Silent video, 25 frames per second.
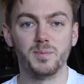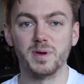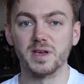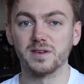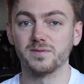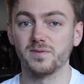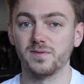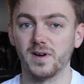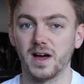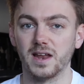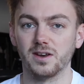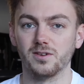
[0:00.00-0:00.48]
a
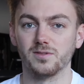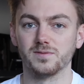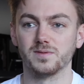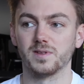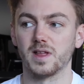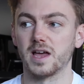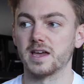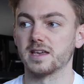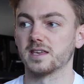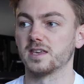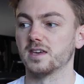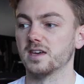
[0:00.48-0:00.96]
big fan of
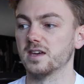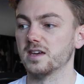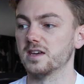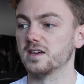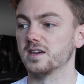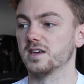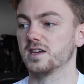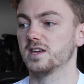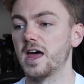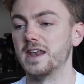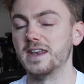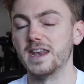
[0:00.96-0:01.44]
like
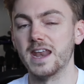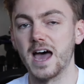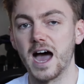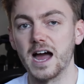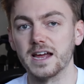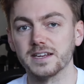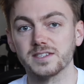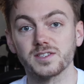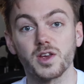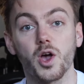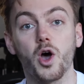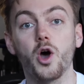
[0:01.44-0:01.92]
a
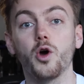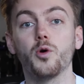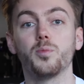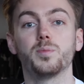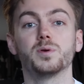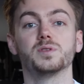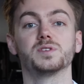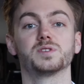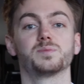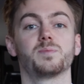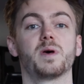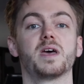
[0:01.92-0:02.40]
nice
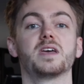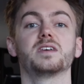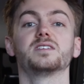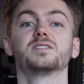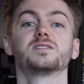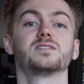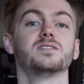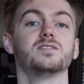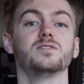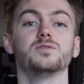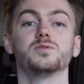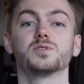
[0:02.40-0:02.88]
open
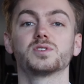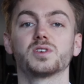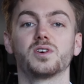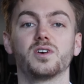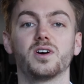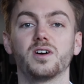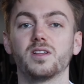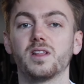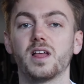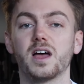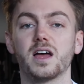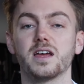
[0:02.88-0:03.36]
space to do
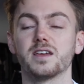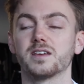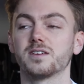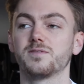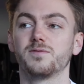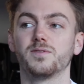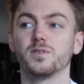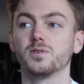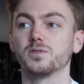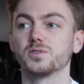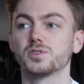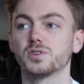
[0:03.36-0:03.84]
sort of like
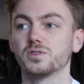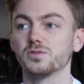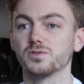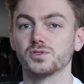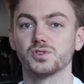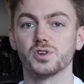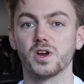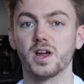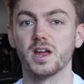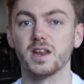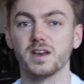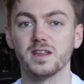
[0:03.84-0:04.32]
functional
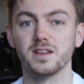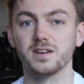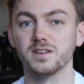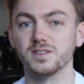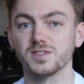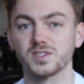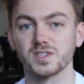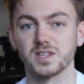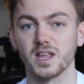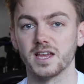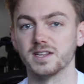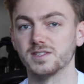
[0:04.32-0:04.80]
training
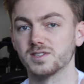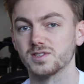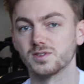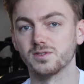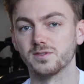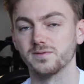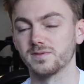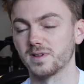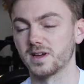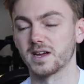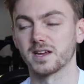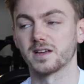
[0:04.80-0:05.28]
and sled
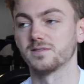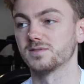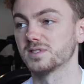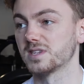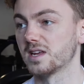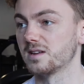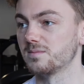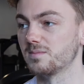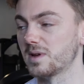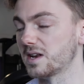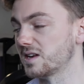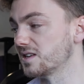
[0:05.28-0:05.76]
stuff, like I've
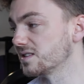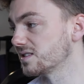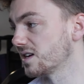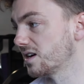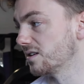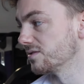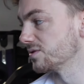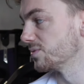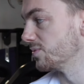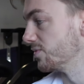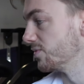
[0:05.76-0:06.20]
said many times